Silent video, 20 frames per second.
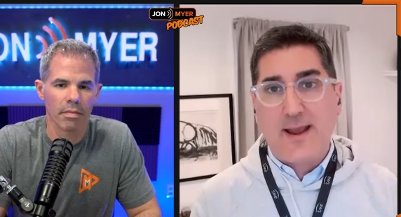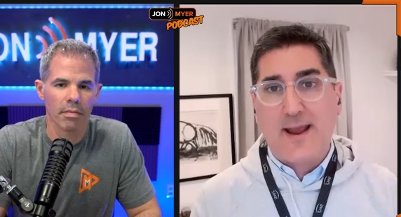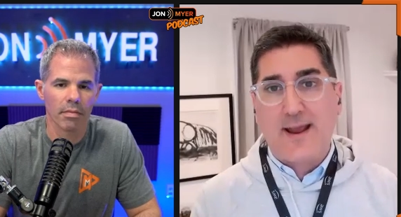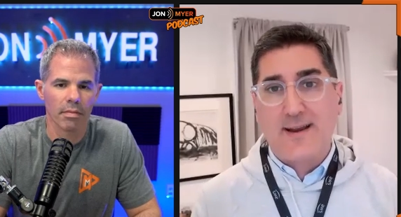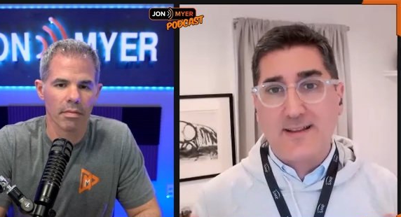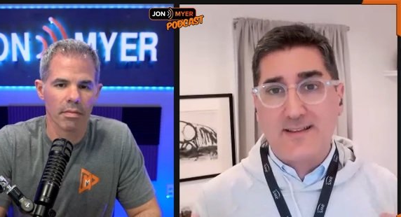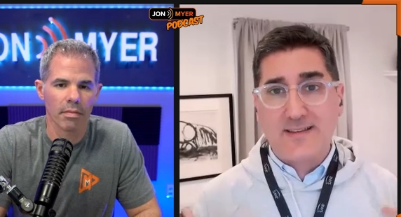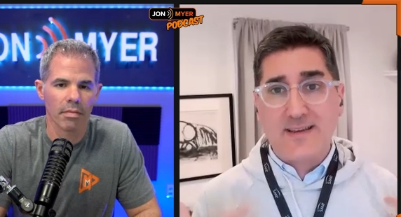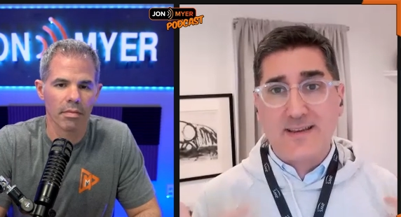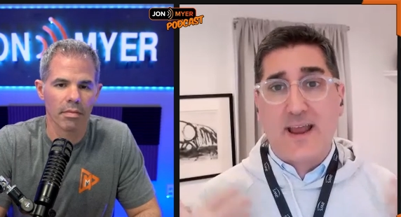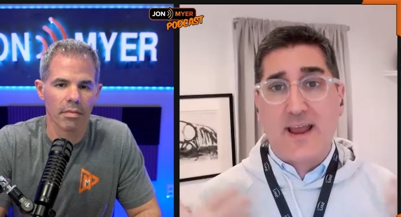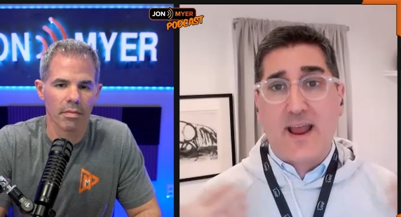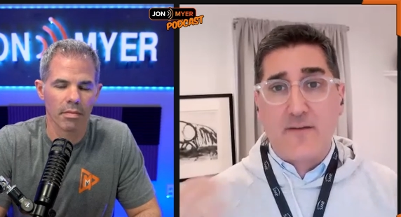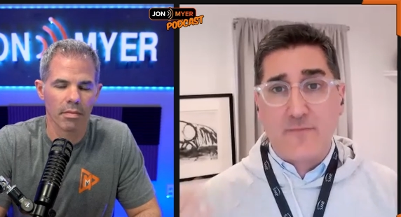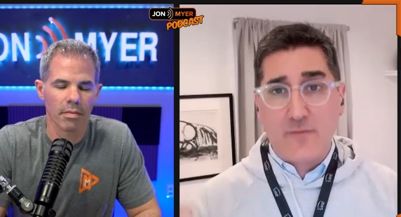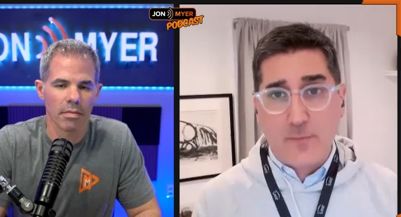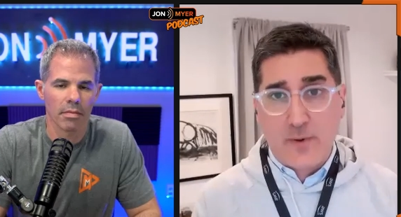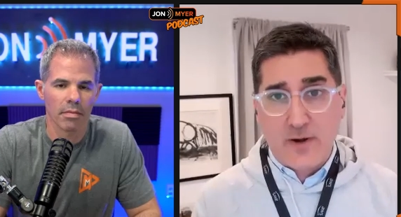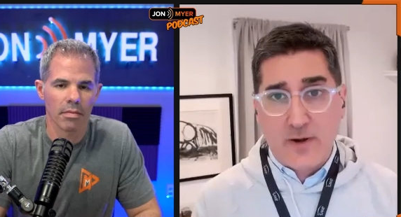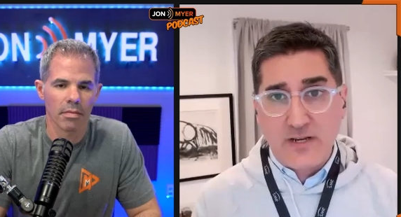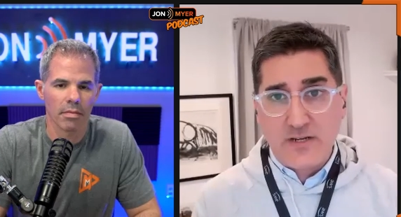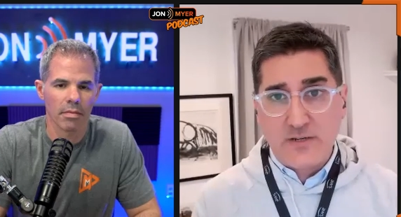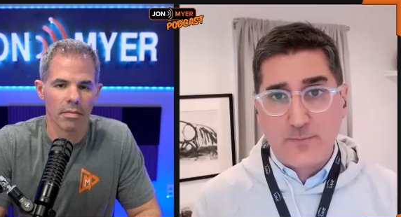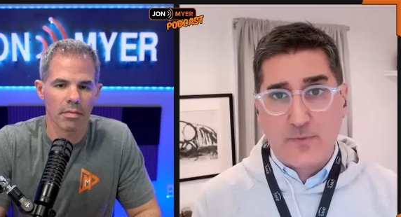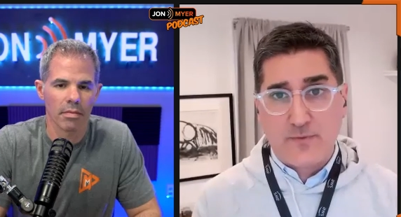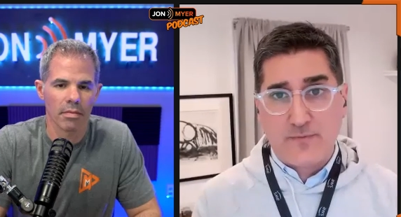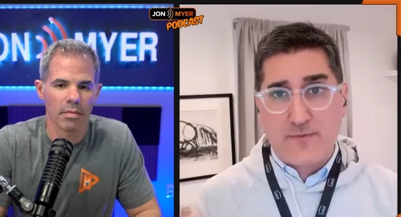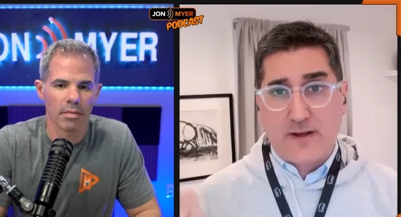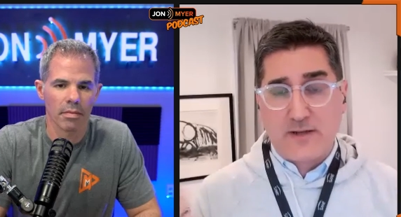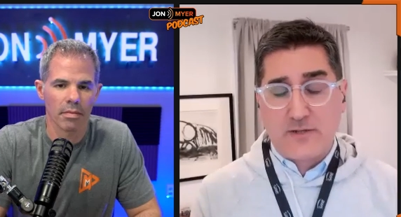Speaker 1: And it's in everybody's
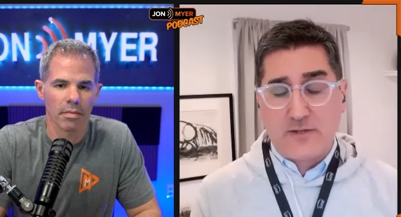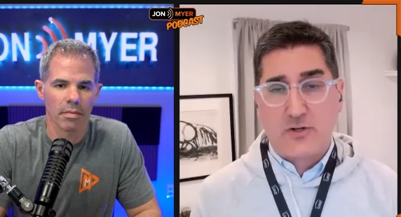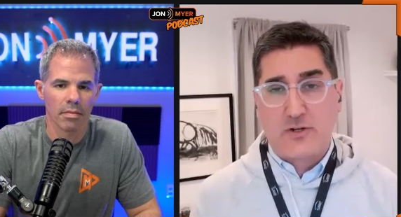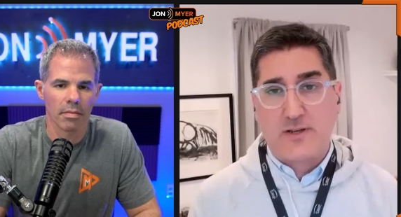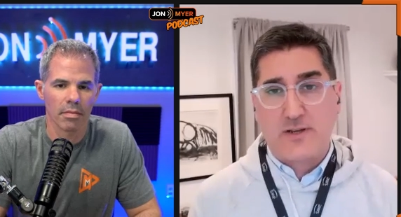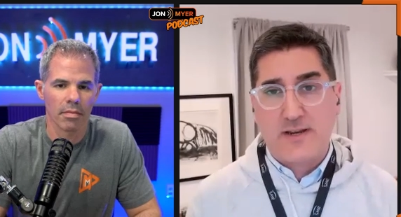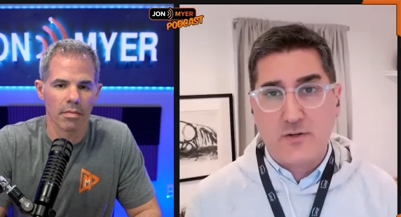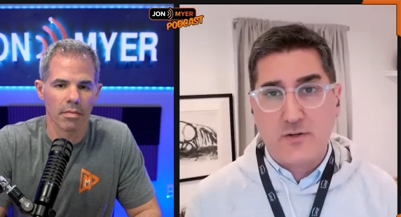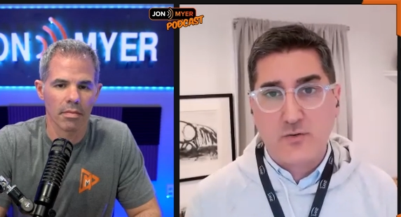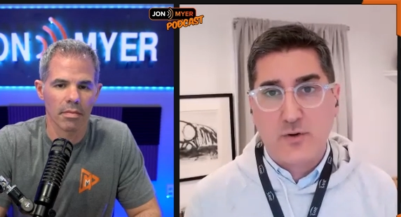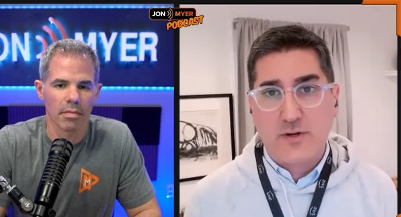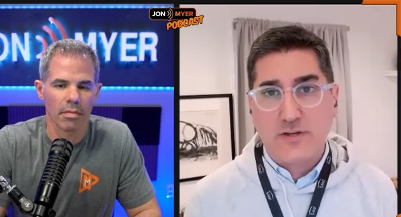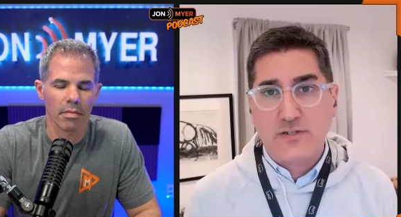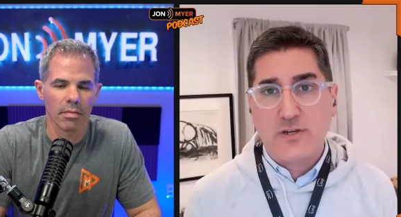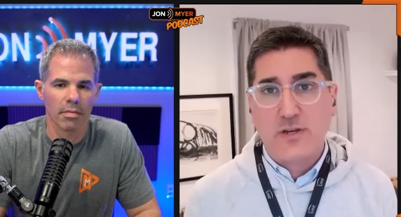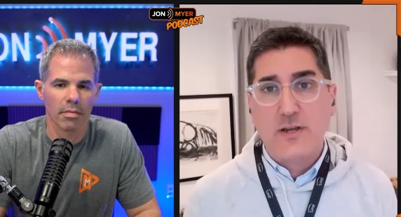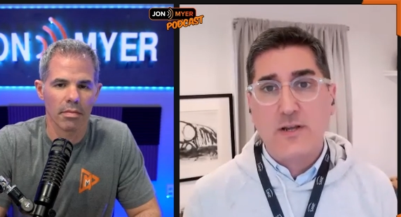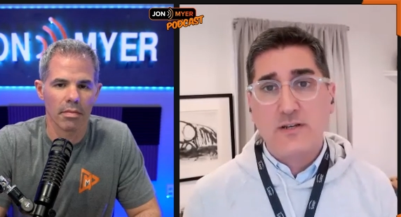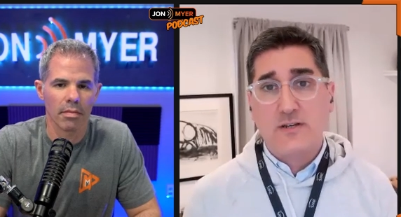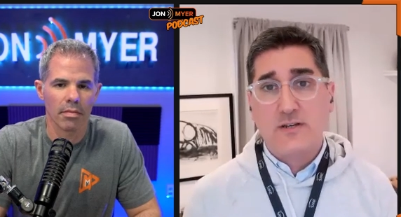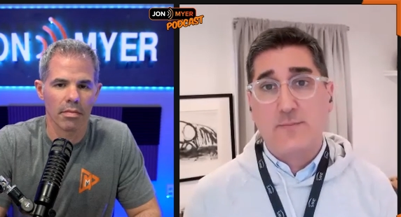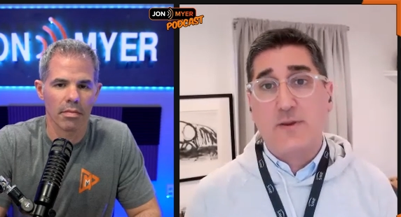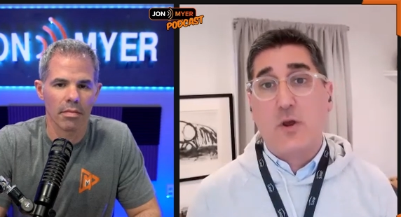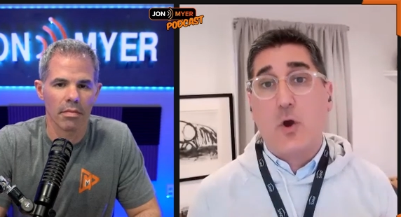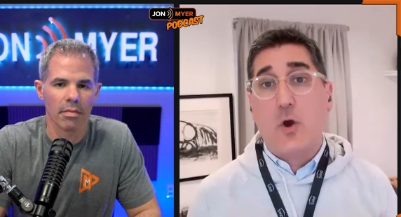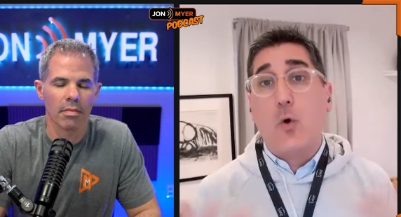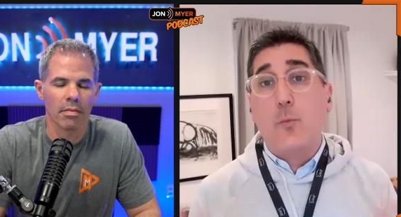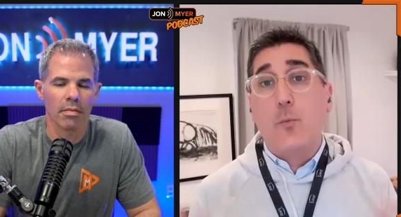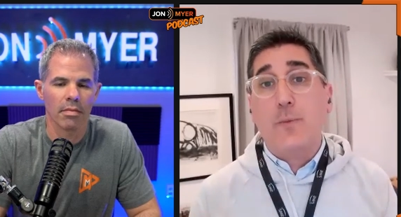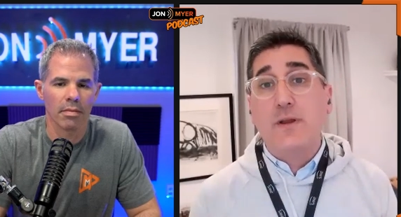professional interest to be
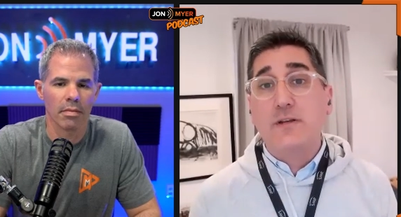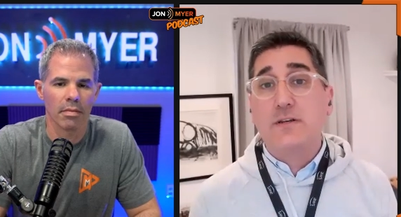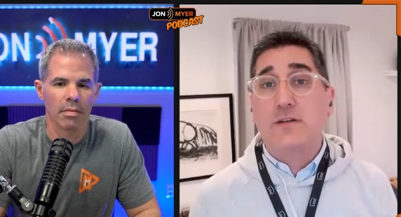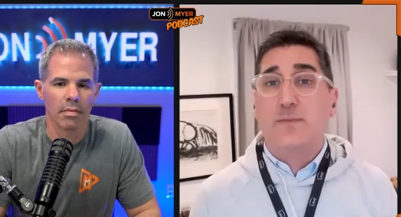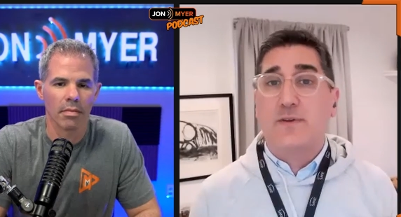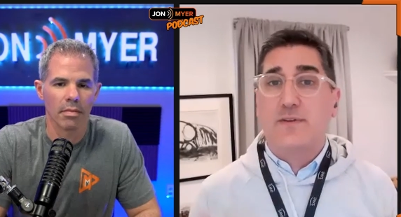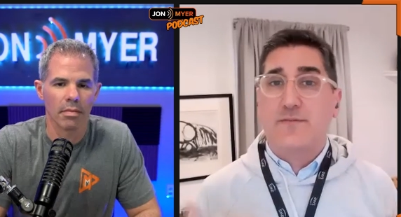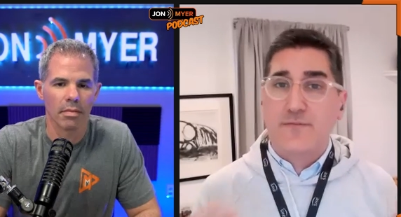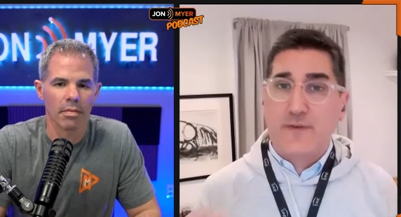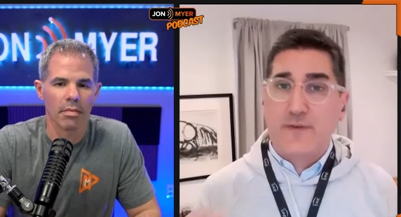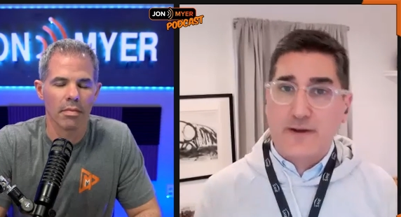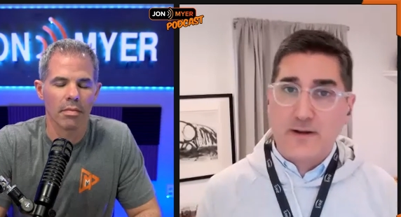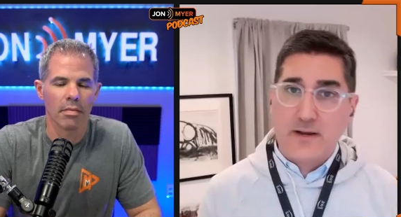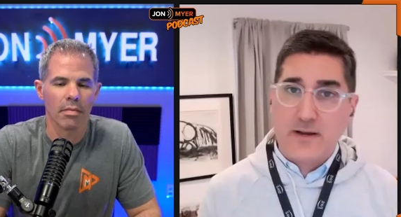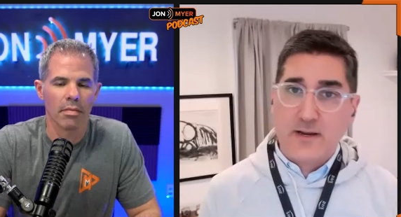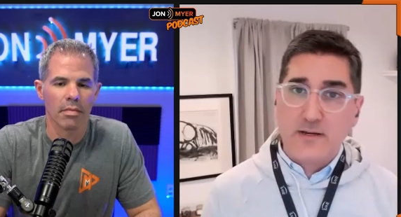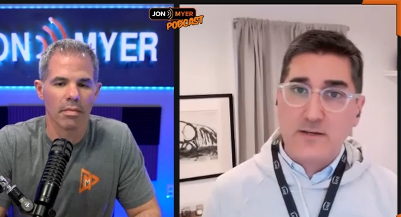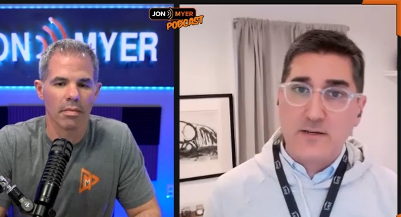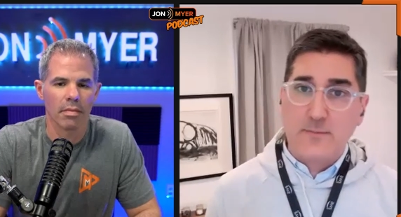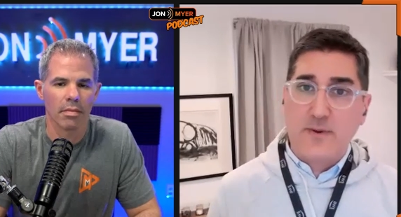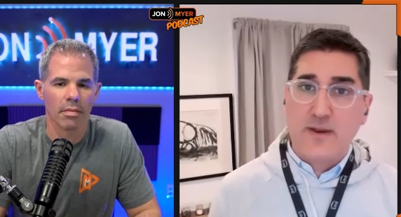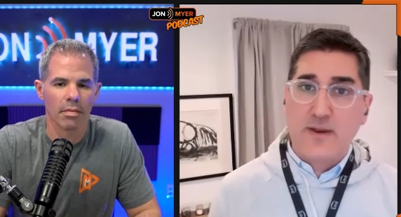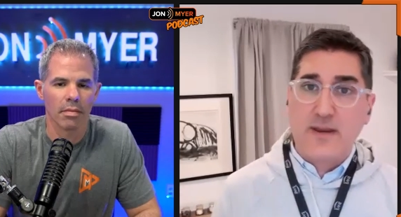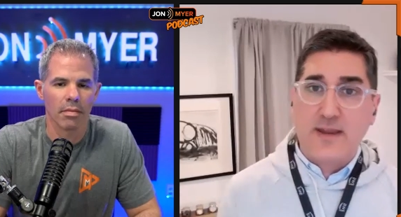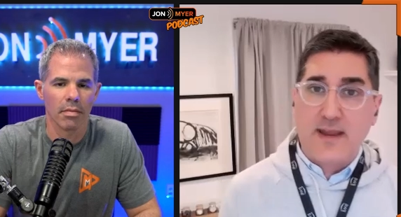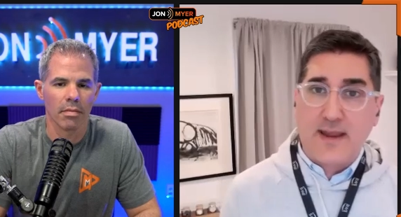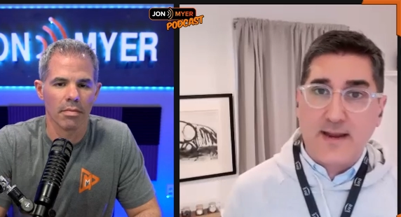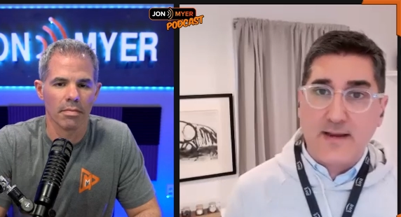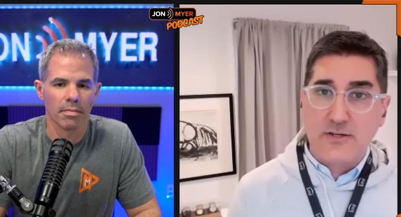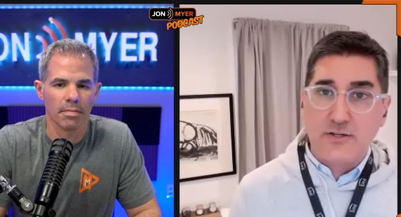open, to be friendly, and to be
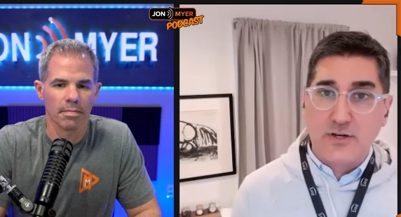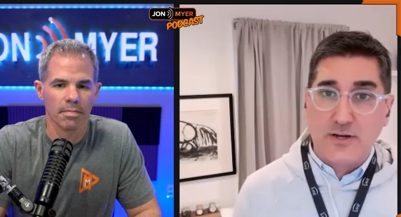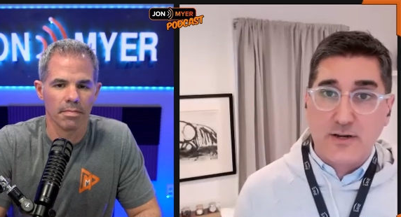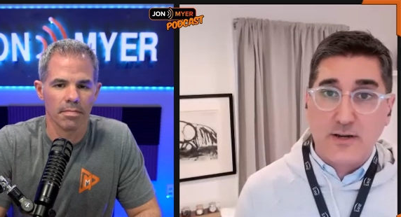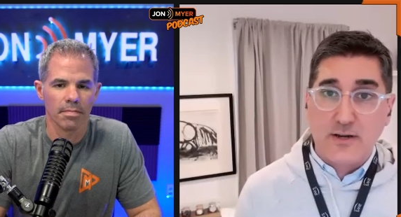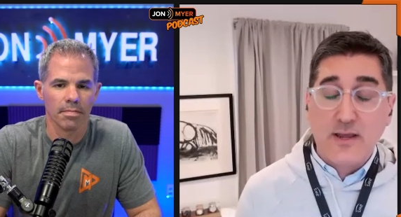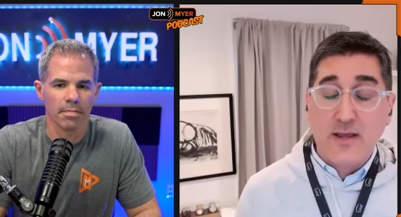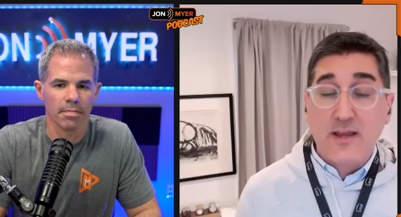engaging.